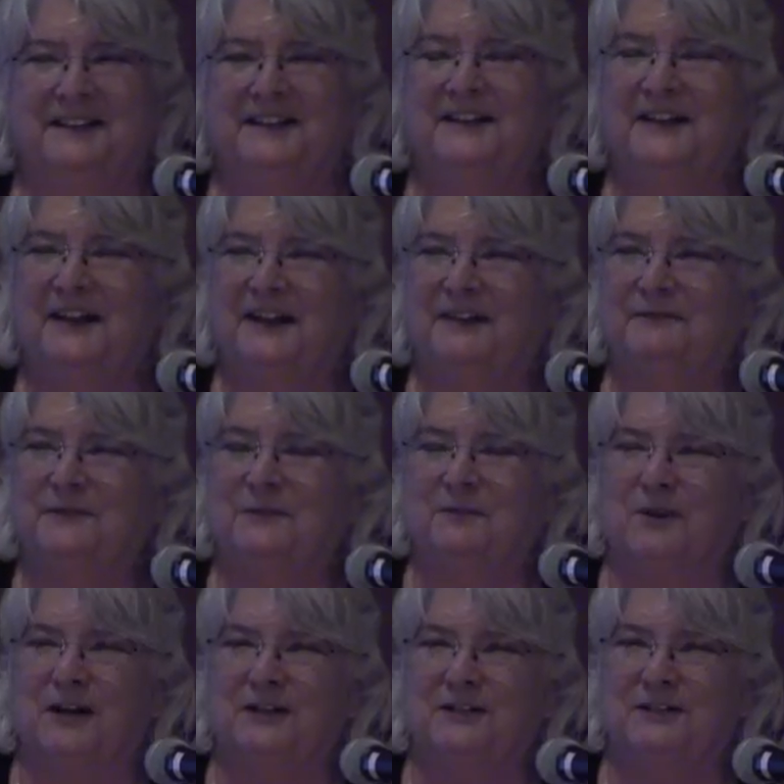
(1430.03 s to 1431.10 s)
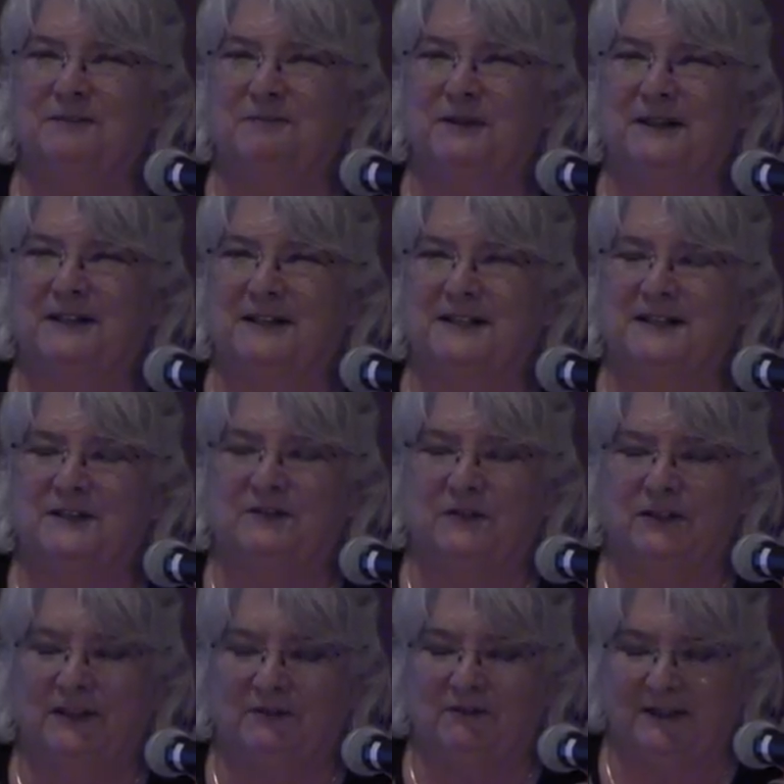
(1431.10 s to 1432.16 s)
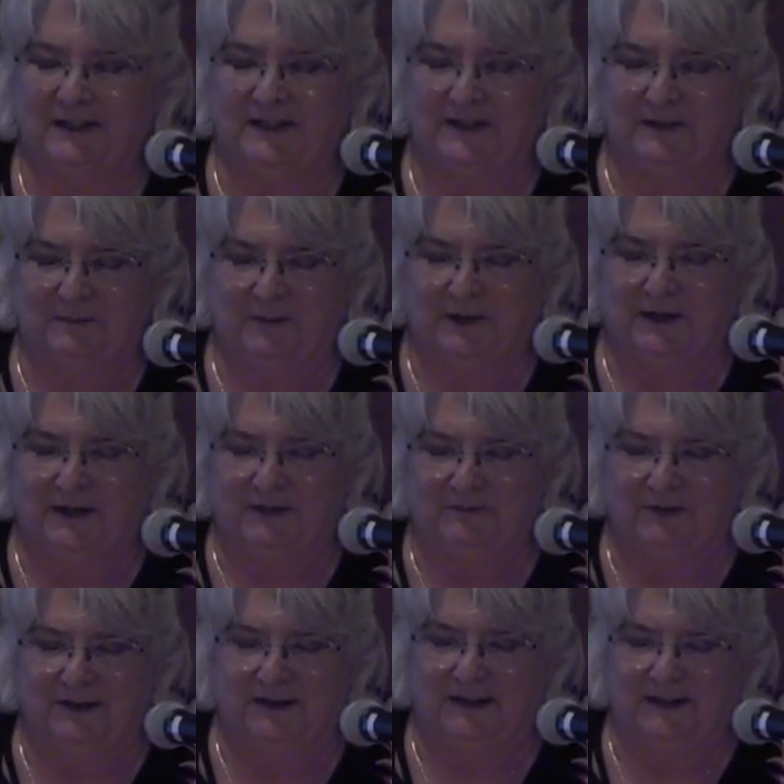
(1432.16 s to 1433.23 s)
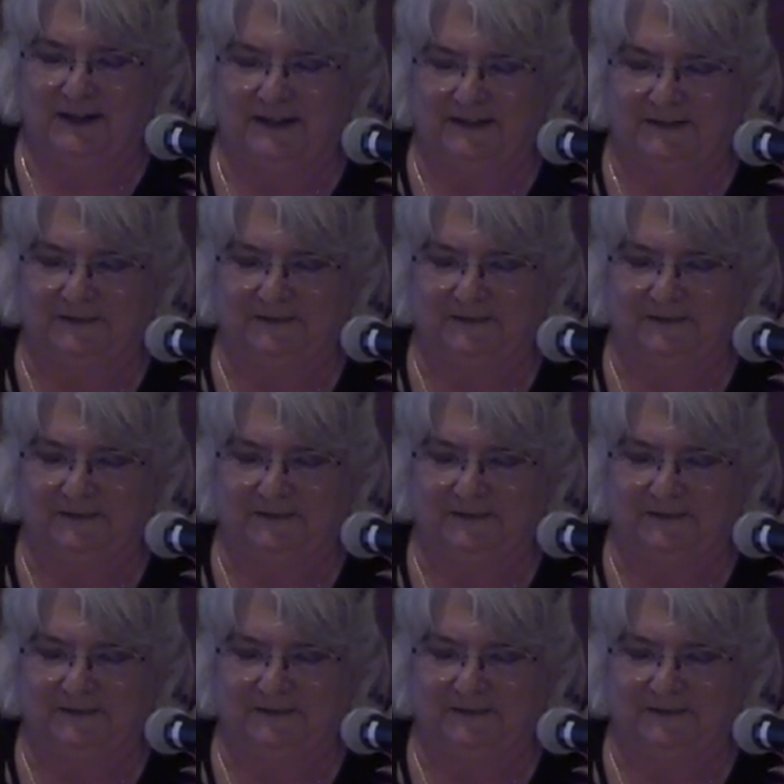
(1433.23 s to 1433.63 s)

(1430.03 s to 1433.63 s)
You have to watch it, because it's really what the other party would think.